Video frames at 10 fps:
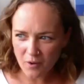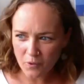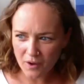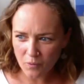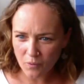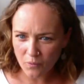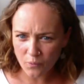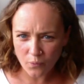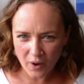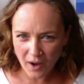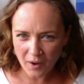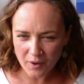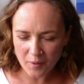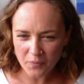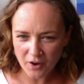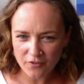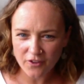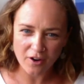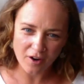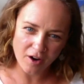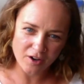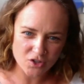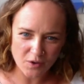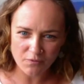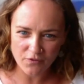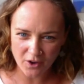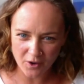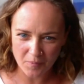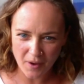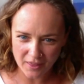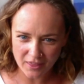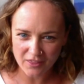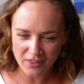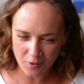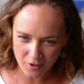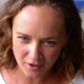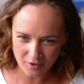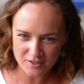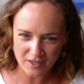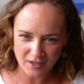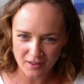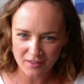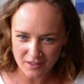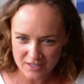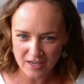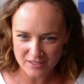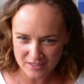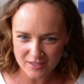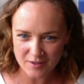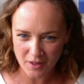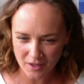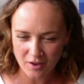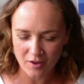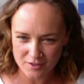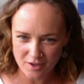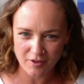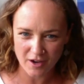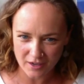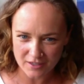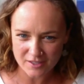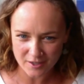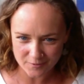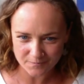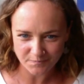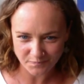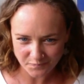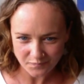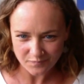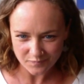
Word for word: uh, when when I went up there for our shrimp film, I think they were using the tank system like y'all's already. So yeah.